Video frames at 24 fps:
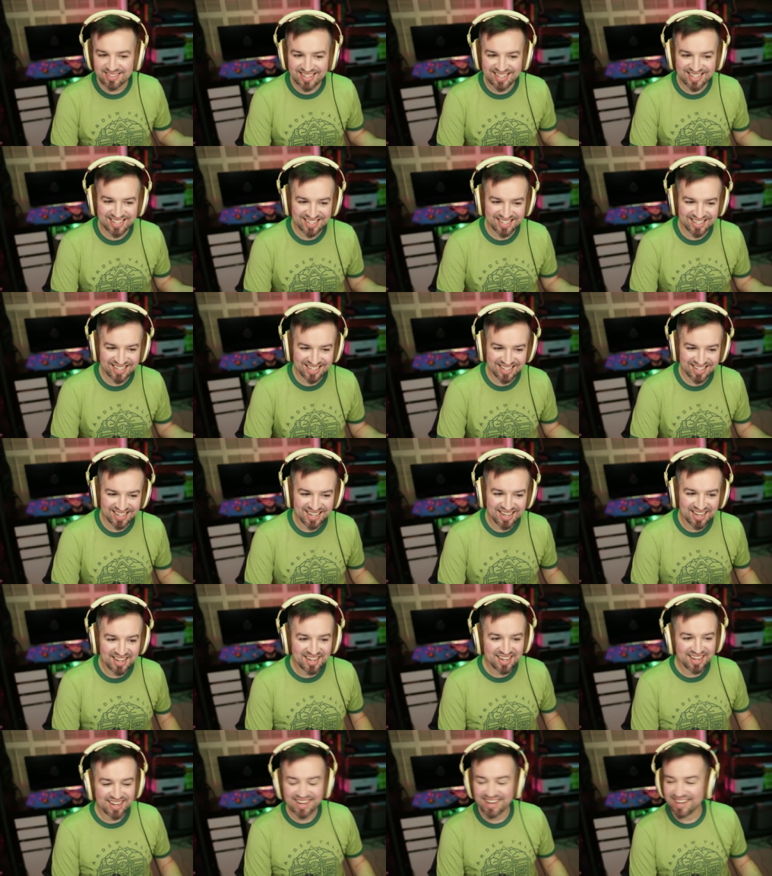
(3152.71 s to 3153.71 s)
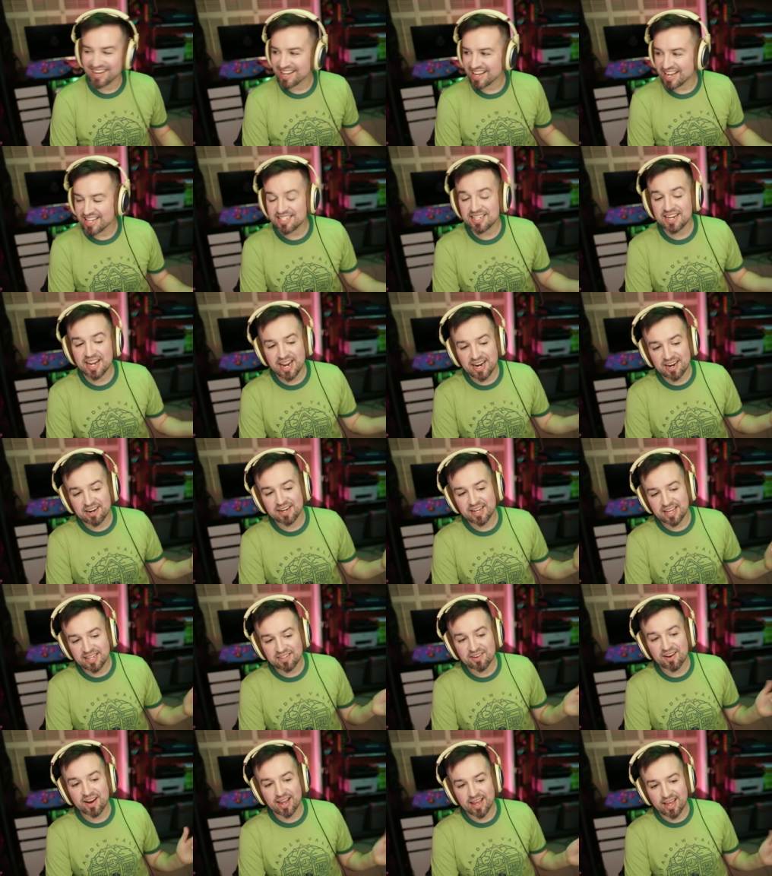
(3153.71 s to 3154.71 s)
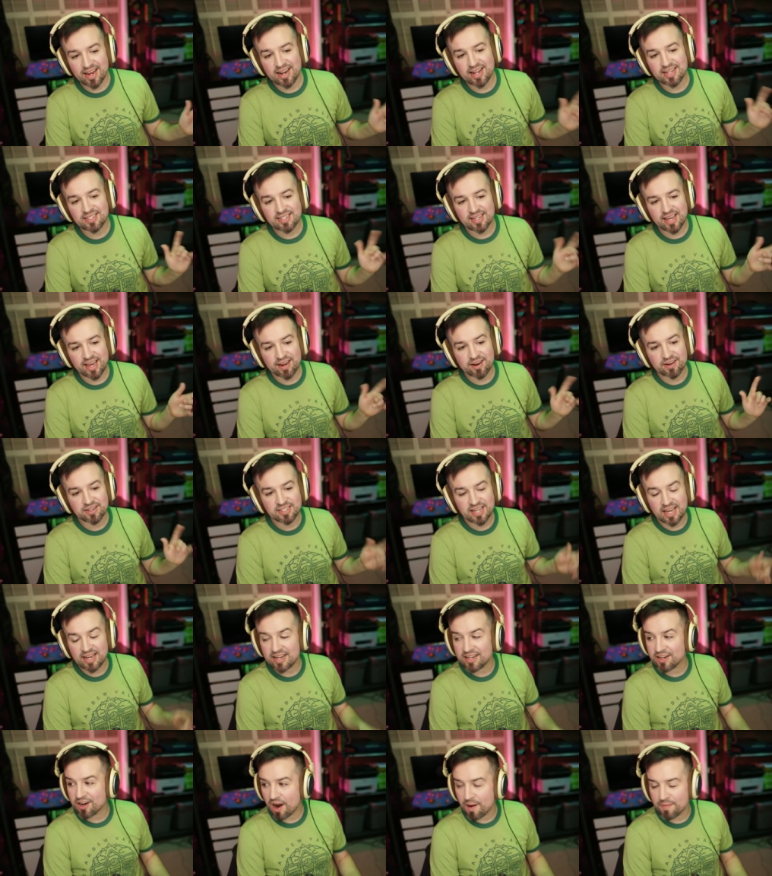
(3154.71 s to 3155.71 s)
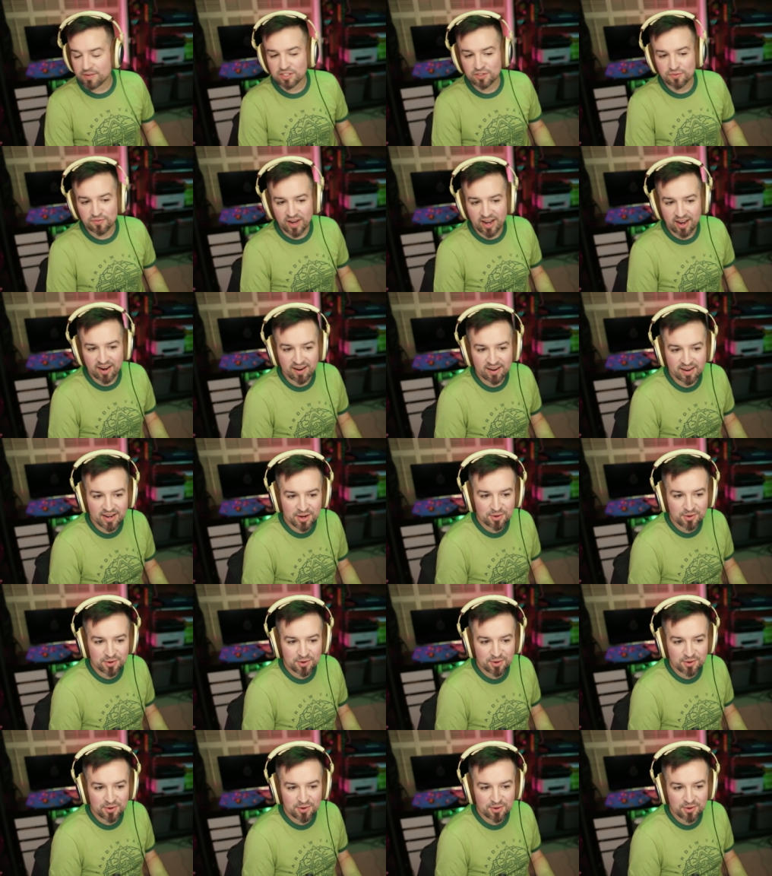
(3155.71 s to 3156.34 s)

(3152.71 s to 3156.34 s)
It is an entertaining garbage fire.